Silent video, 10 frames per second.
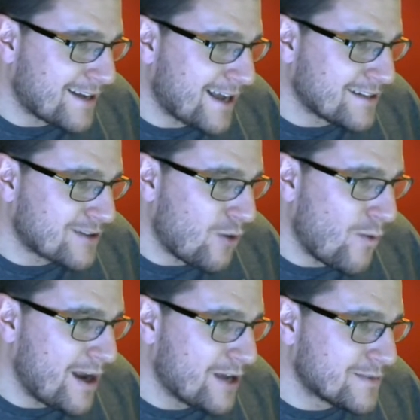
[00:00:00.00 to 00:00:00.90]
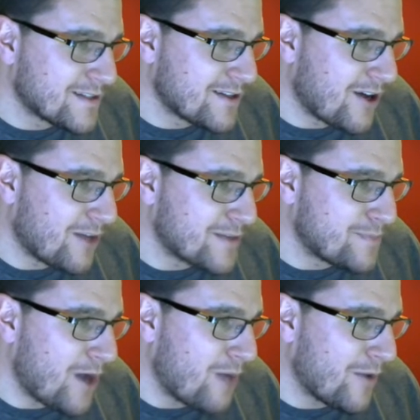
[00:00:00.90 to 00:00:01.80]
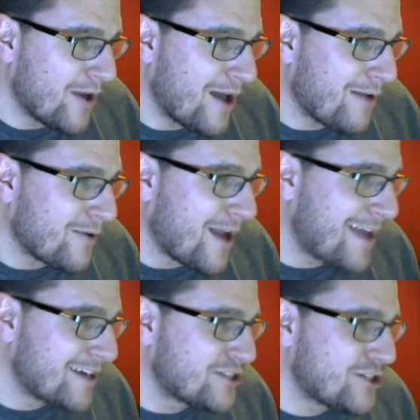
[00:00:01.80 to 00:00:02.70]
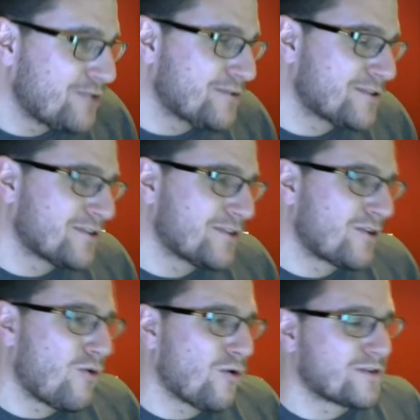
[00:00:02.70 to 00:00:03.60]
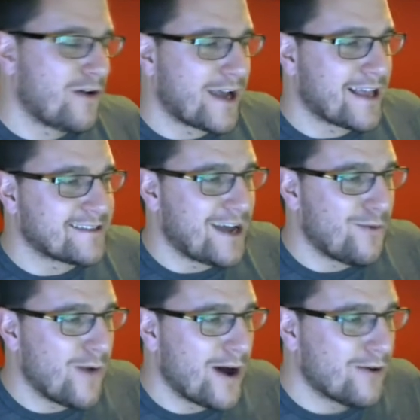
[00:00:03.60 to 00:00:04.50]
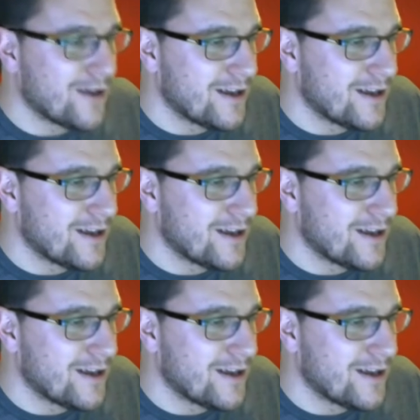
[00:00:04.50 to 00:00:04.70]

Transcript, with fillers: Dack has got Williams inside him. It's Barman. Hernandez shoots and Courtois gets down well.